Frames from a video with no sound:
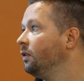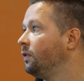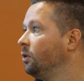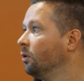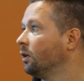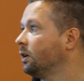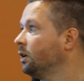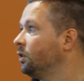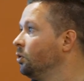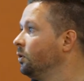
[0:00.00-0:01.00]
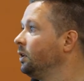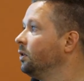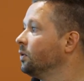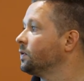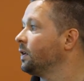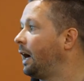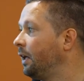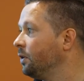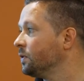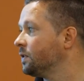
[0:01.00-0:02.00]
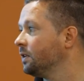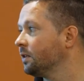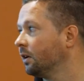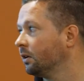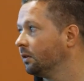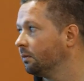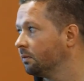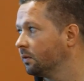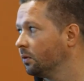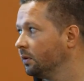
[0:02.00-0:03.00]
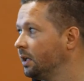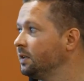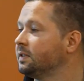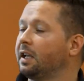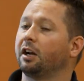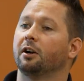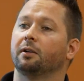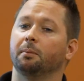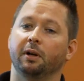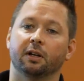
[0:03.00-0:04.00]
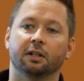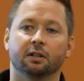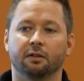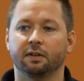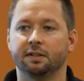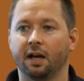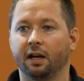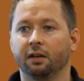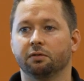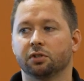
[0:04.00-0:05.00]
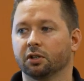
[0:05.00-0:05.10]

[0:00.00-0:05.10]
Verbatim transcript: If you are doing those on those things are doing that standard American lovely diet of